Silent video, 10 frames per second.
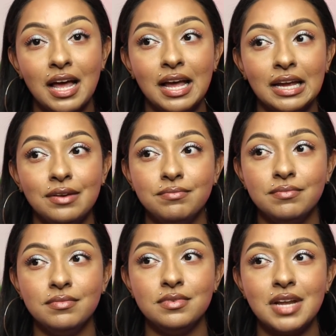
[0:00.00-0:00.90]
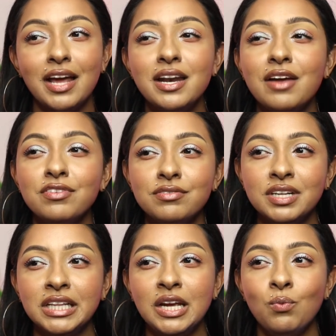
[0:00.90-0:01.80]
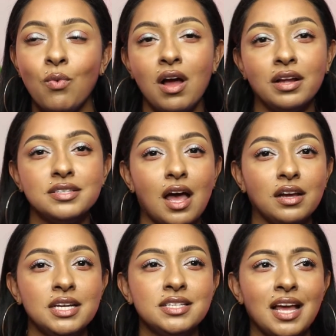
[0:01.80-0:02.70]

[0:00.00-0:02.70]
I never really want Takis.